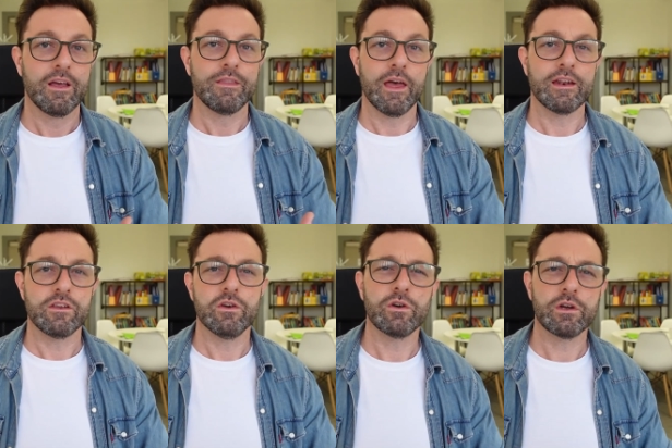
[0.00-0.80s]

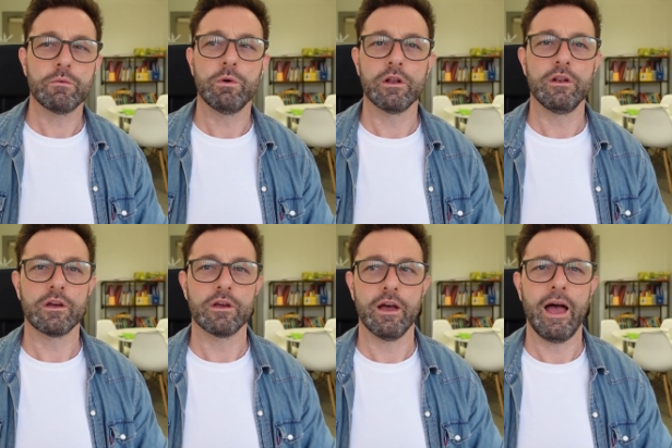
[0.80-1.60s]
then you're going to want to
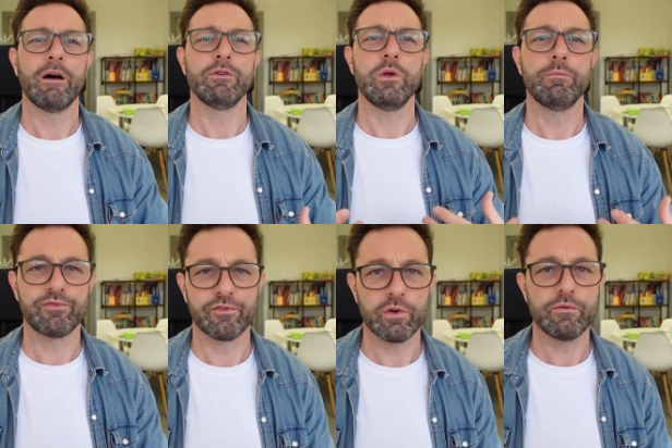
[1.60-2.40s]
look at how you
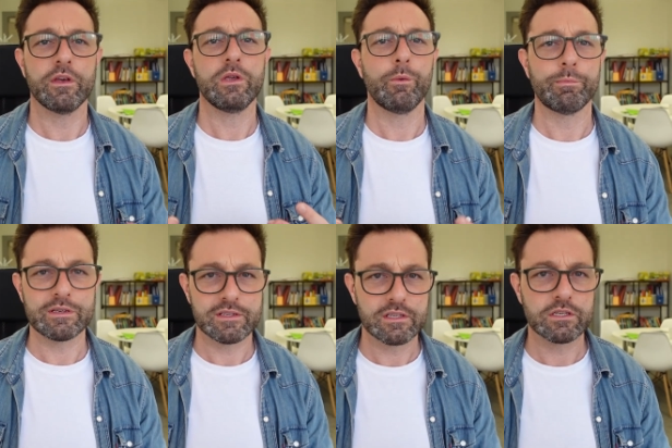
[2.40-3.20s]
prove that your
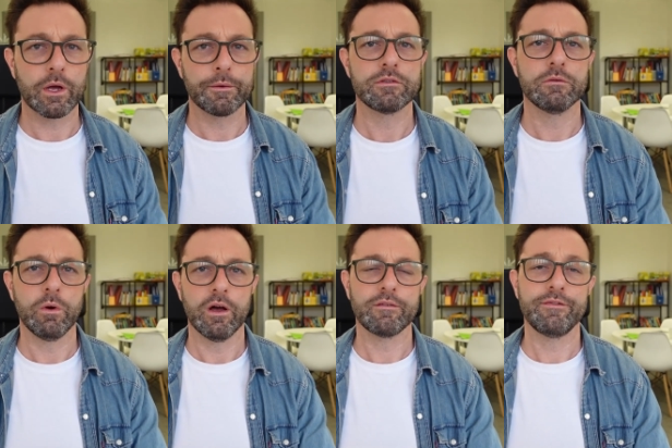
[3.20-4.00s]
business is going to
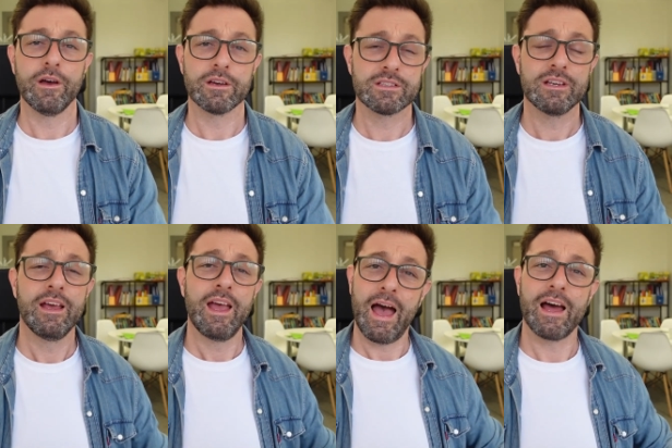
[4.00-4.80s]
work first.
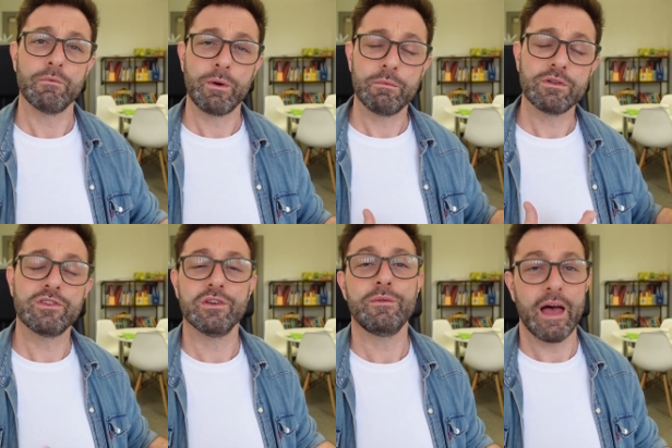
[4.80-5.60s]
And we would
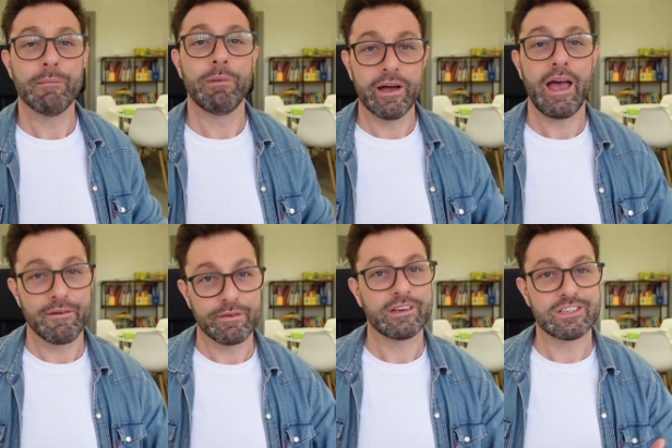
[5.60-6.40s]
do that by having
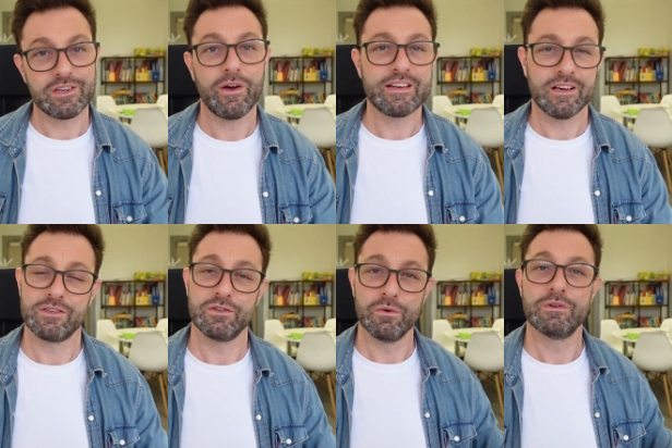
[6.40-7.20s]
Having a side
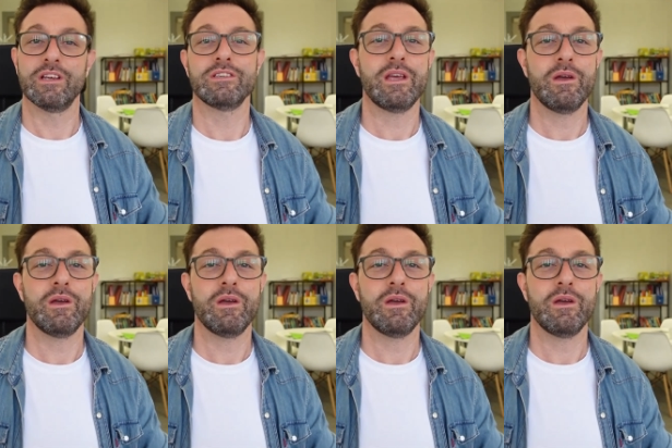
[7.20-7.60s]
hustle. Does